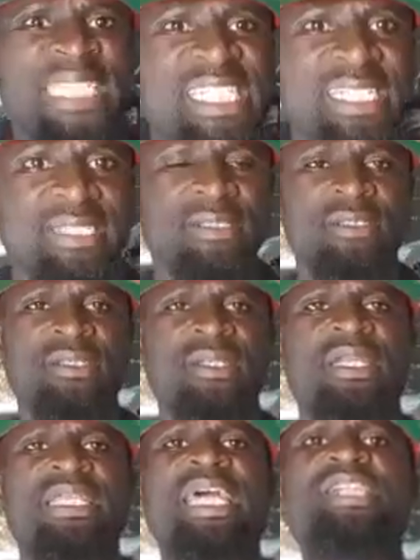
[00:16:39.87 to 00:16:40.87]
banchi.
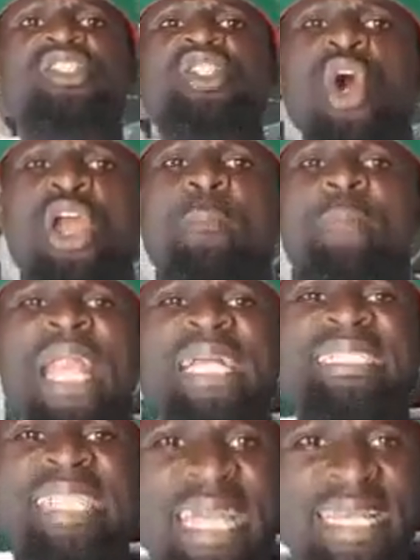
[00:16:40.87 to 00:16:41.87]
They stole
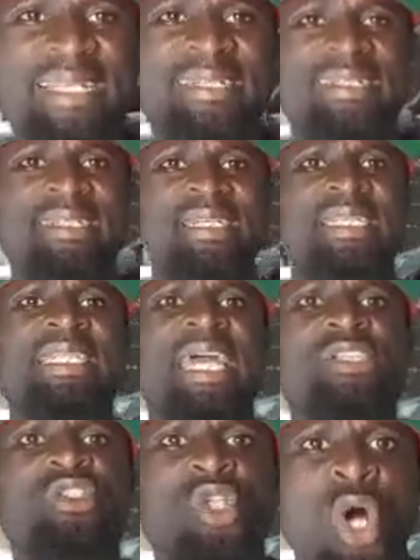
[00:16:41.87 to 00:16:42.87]
plantain.
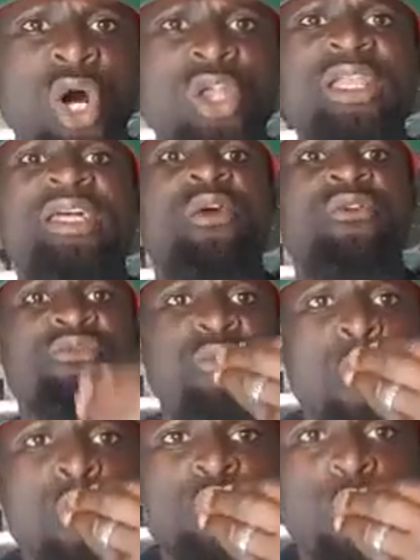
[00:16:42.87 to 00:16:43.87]
They stole
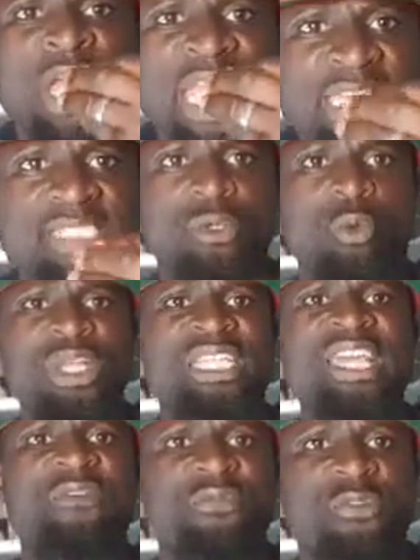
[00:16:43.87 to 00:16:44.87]
food to eat
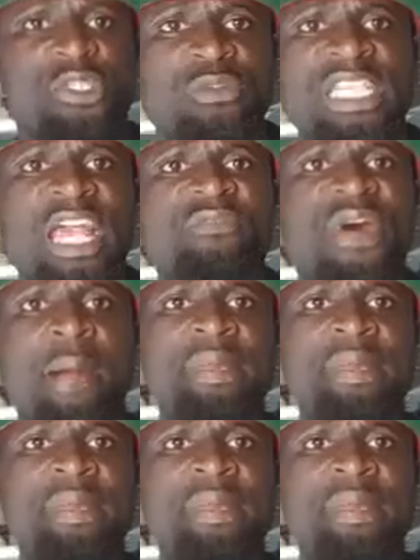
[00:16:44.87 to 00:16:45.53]
with their